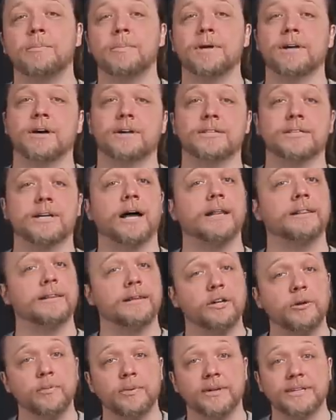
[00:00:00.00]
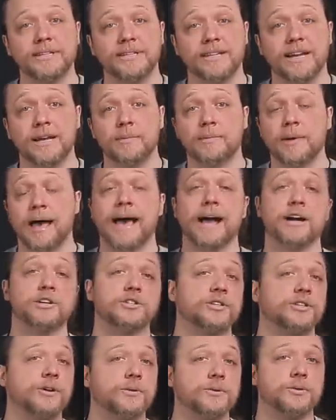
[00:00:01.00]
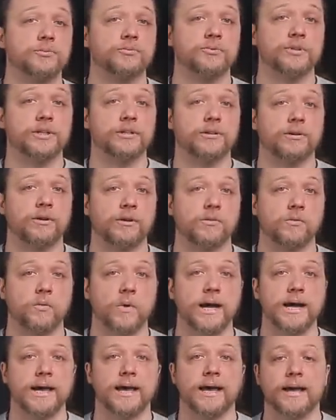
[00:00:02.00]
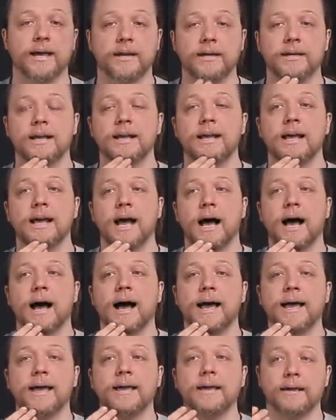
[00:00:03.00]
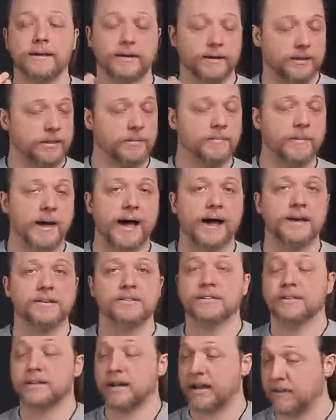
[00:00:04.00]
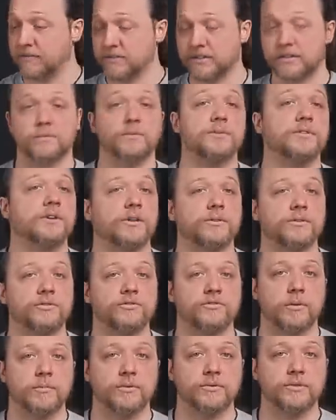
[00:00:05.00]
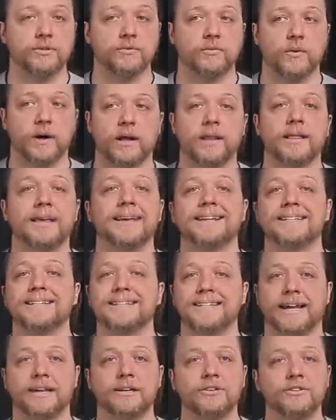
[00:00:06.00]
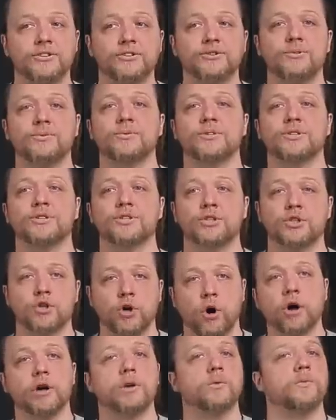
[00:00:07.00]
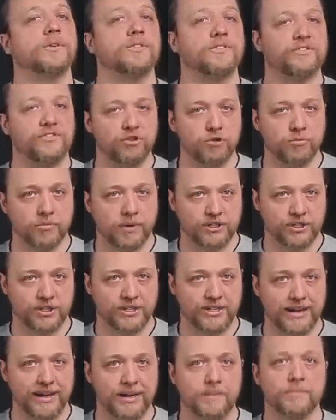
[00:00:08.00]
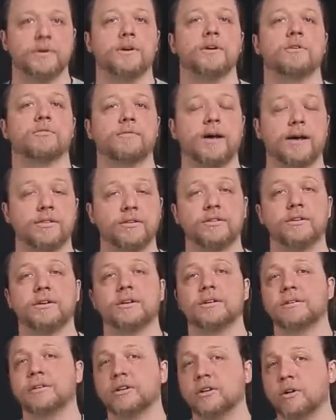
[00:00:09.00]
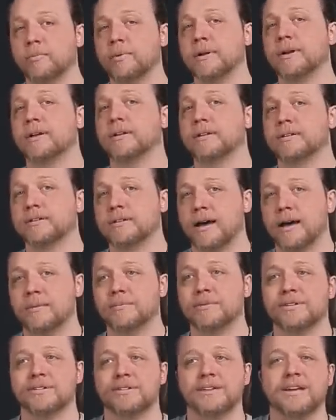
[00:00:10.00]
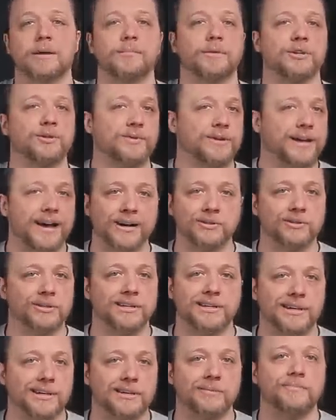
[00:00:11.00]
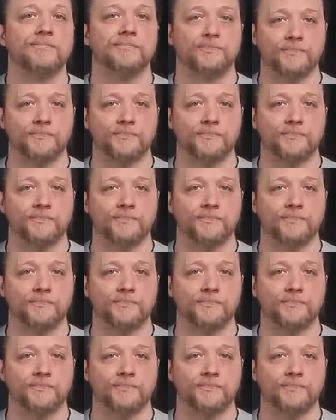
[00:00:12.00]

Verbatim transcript: because a little bit of tape actually goes a really long way. And I, in the past, and I've seen with other drummers as well, tend to start with too much tape rather than a little bit at a time to see how much we actually need.